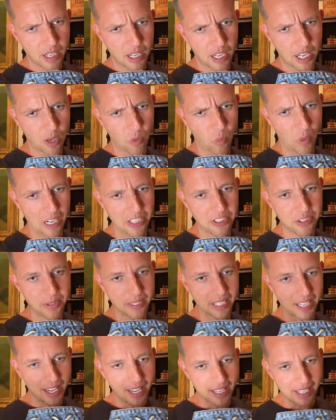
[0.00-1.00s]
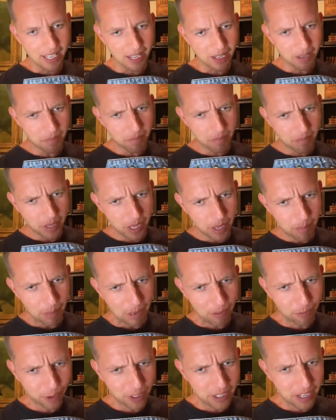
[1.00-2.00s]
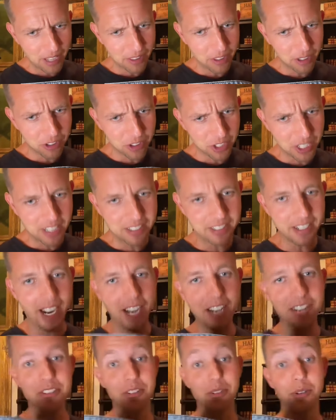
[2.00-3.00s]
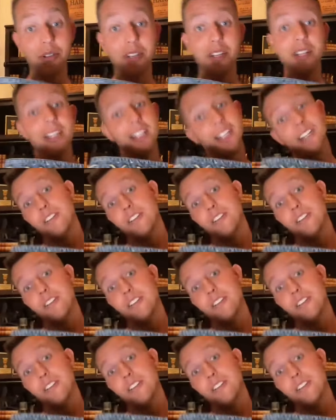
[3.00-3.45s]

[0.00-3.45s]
Y2K, yep. My friend had those jeans in high school.